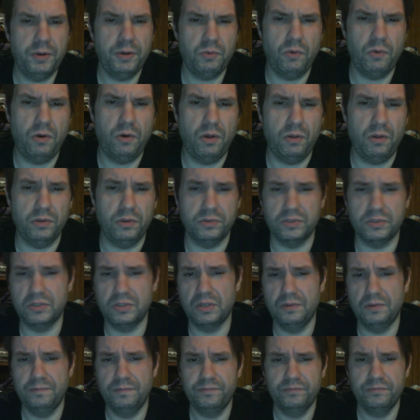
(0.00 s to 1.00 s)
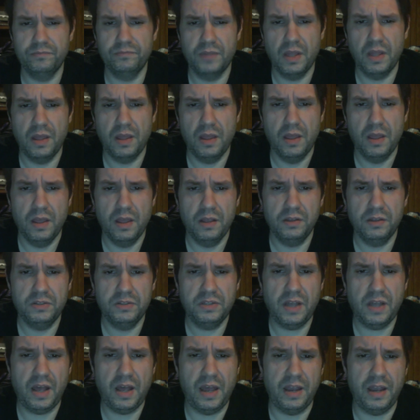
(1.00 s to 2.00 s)
Walz
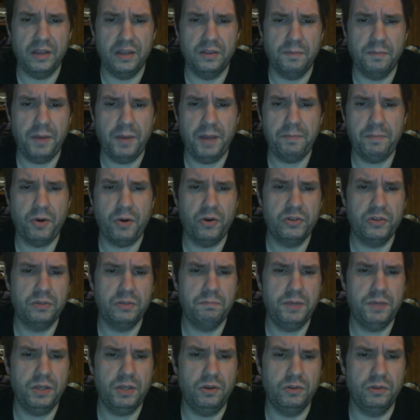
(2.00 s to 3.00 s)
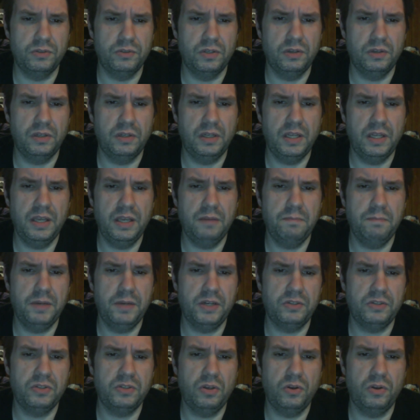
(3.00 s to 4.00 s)
signed the bipartisan bill to lead
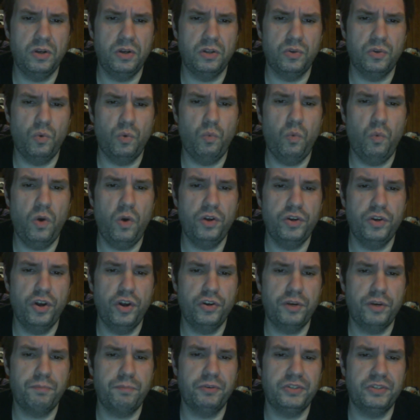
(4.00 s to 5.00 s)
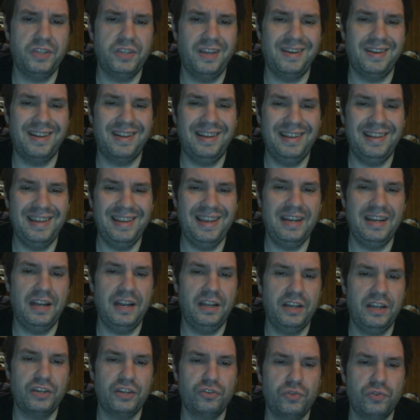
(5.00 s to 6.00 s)
Minnesota to 100% clean
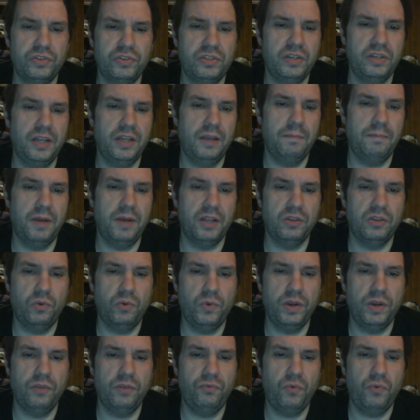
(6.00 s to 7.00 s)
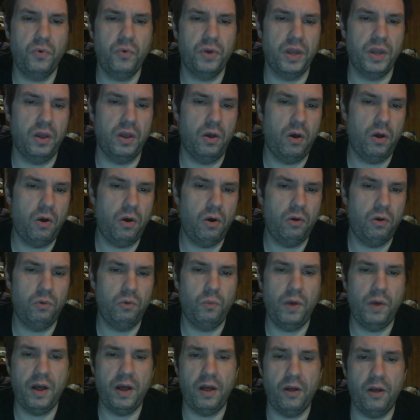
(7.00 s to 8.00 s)
electricity by 2040, all
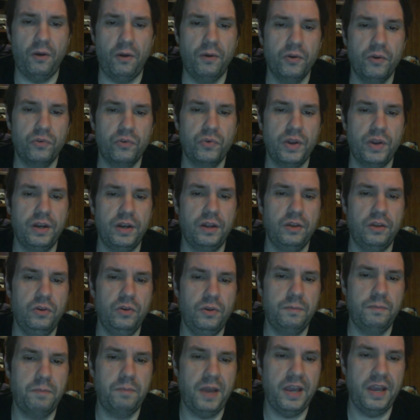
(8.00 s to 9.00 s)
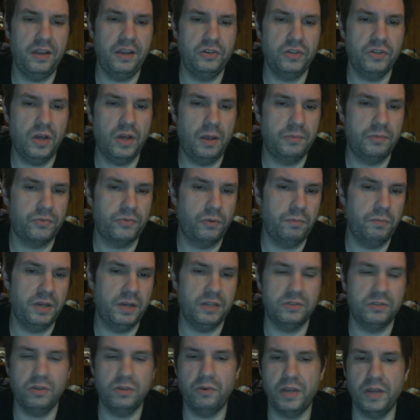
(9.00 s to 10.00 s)
while creating good-paying jobs for
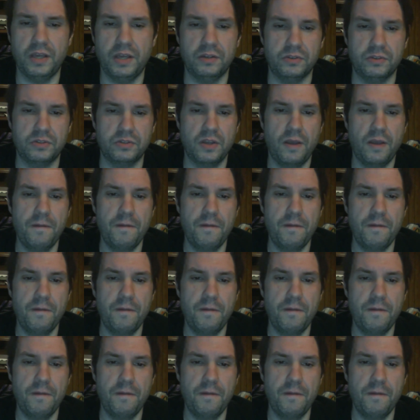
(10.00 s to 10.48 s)
Minnesotans.